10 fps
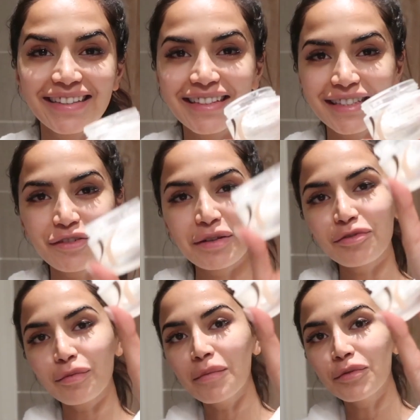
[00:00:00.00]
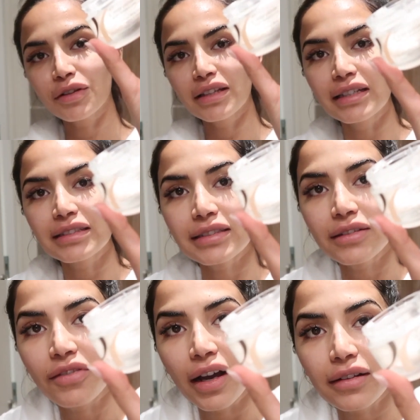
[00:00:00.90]
This cream from Embryolisse is the
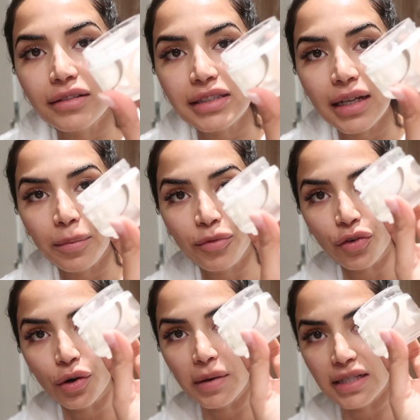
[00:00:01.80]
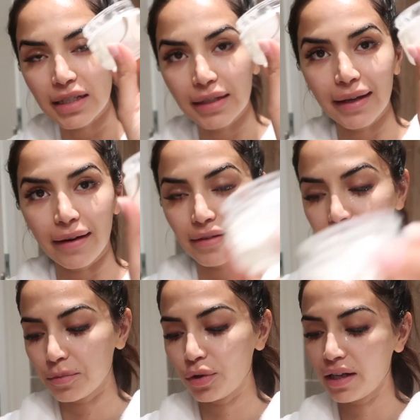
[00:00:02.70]
final step for my skincare
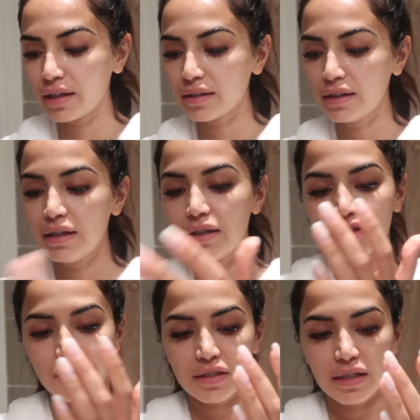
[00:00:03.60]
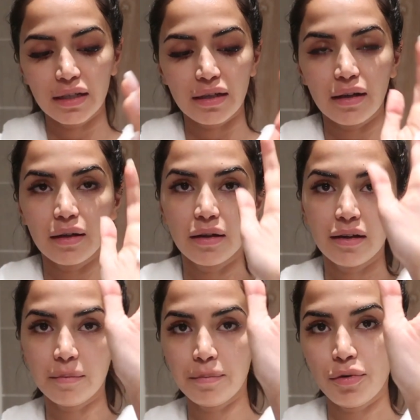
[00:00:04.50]
this morning. Just take
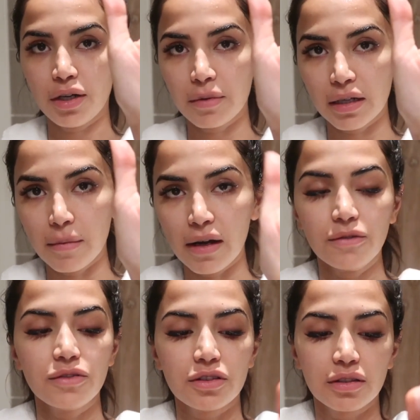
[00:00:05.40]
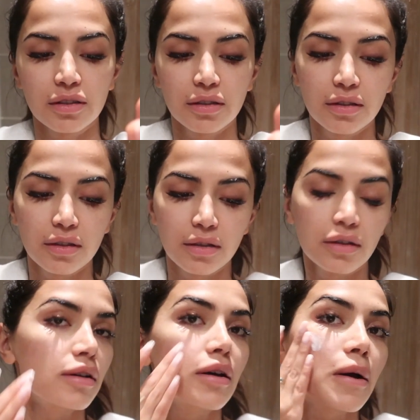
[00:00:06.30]
a pretty big amount
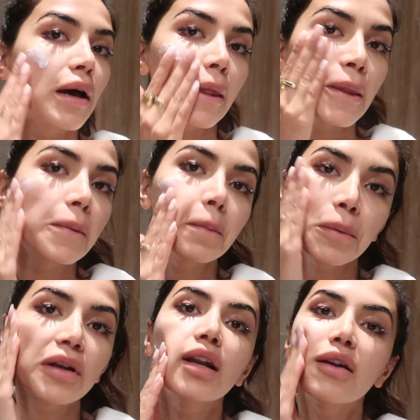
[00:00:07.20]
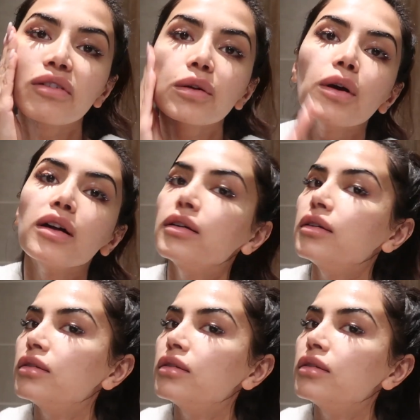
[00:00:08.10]
and then put it everywhere.